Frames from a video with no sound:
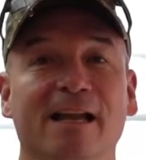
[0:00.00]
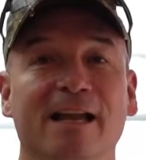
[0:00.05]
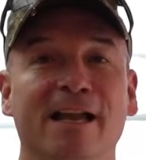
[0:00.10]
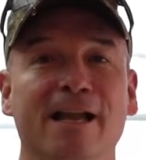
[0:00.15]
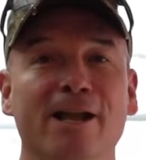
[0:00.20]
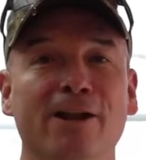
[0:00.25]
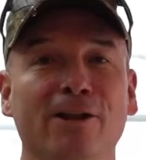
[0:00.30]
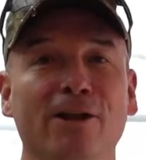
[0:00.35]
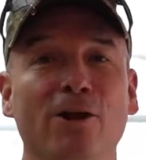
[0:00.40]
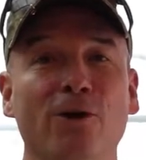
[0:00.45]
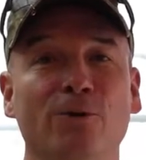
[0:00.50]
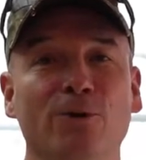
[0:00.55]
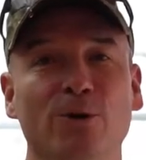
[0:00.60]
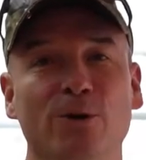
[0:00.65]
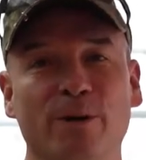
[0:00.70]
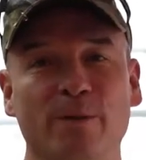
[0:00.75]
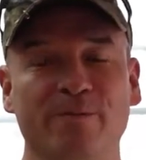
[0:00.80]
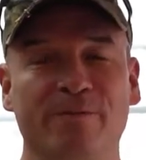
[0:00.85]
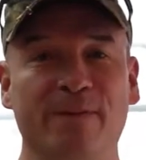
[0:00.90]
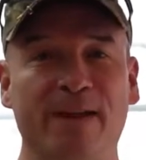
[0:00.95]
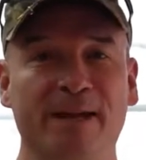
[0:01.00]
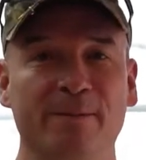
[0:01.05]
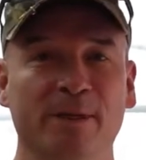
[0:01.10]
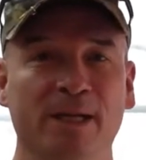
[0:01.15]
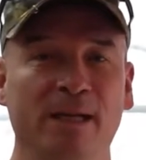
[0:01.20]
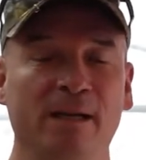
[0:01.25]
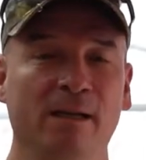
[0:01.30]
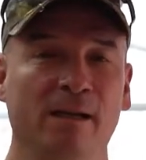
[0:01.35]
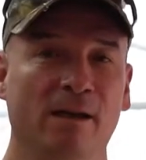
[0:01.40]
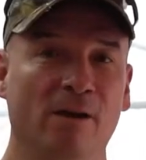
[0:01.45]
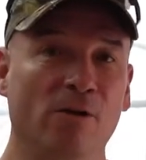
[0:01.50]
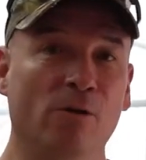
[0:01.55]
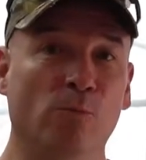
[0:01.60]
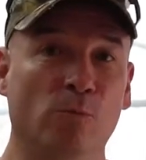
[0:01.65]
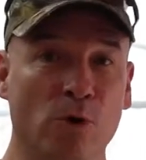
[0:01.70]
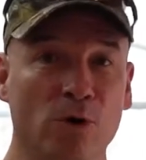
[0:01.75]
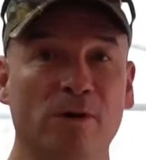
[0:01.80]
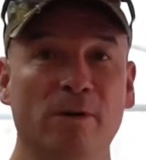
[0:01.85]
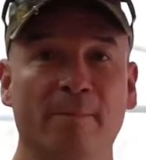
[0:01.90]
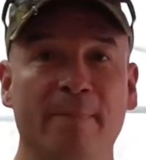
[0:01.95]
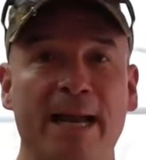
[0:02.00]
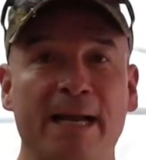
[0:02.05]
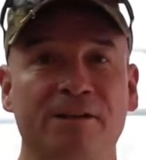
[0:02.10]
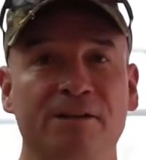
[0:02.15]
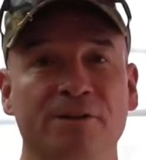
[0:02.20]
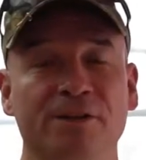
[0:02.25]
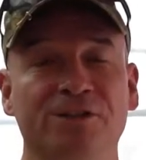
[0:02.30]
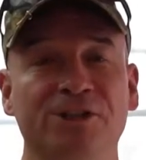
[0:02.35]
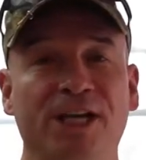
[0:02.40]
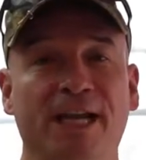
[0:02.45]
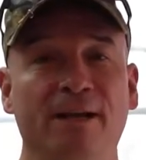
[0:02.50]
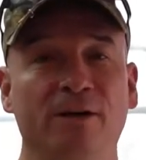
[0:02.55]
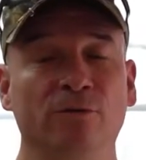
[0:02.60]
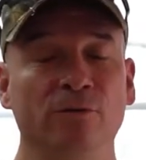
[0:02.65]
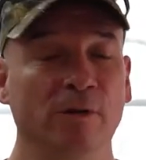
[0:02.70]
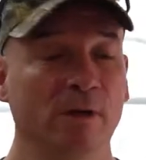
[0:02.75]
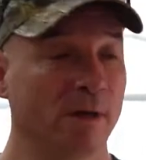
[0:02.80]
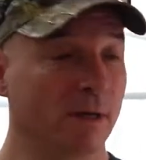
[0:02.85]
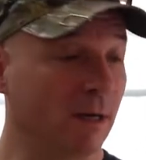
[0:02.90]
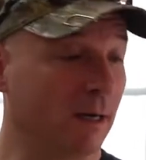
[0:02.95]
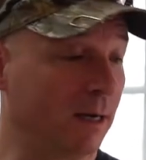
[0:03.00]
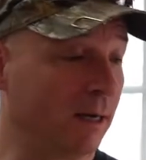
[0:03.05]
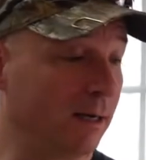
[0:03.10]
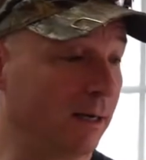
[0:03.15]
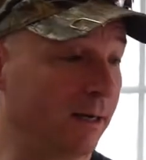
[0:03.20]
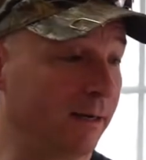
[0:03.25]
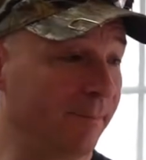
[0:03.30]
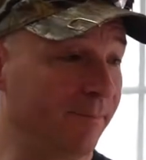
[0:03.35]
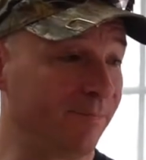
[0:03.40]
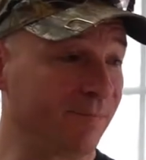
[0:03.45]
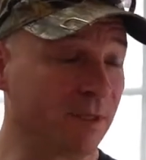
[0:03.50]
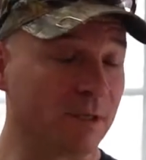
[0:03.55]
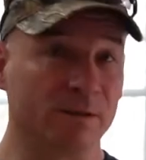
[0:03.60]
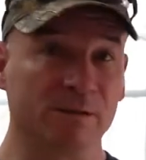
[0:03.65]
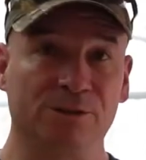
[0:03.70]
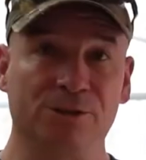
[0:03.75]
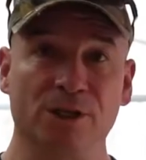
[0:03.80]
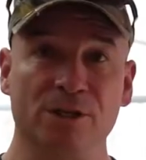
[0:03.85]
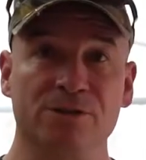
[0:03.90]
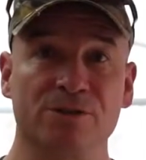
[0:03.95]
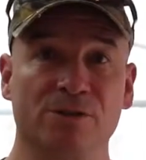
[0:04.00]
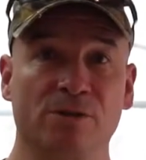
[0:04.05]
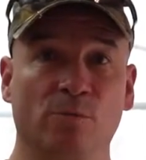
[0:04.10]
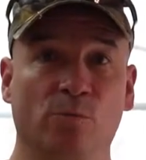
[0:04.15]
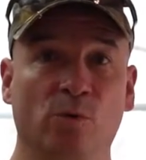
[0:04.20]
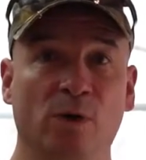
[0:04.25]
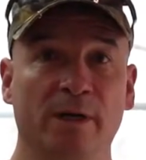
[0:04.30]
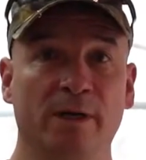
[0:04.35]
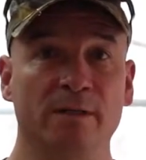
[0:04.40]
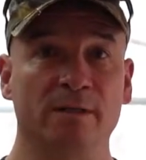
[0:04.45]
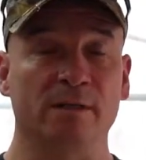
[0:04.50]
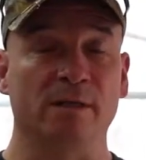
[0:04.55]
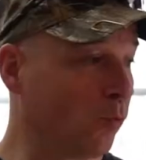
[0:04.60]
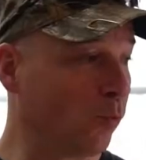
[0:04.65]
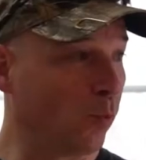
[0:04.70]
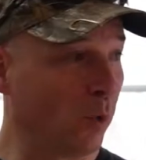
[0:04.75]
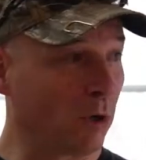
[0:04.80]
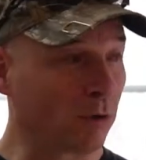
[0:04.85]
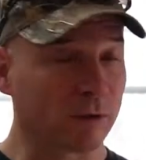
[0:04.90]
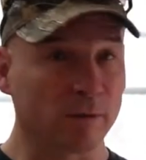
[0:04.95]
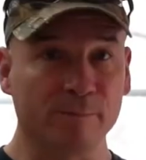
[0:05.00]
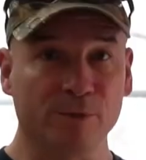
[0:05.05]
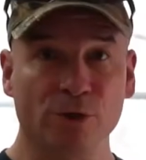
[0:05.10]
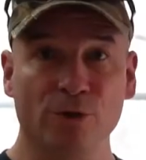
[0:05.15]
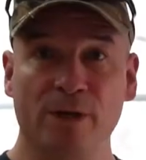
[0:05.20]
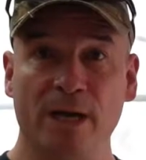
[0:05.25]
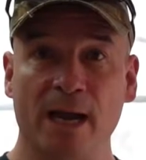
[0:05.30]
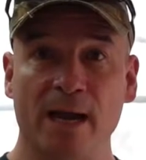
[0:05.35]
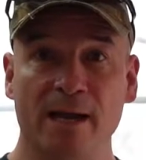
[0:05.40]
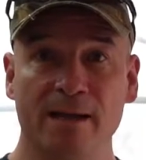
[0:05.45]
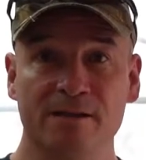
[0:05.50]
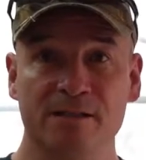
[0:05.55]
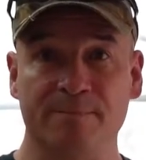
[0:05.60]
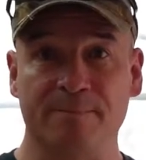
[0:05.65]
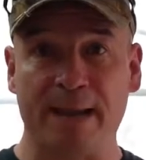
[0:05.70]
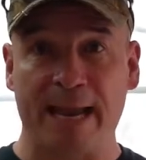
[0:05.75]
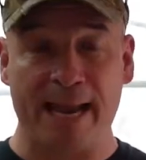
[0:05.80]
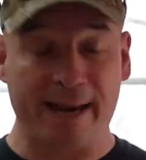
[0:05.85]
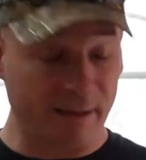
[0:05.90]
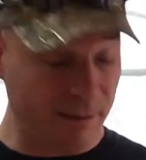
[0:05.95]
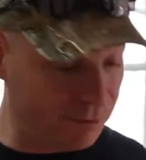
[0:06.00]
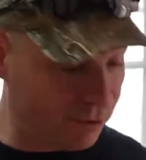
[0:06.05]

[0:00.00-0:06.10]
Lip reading: Hello Newcomb family, welcome back to the channel. Just wanted to welcome you guys back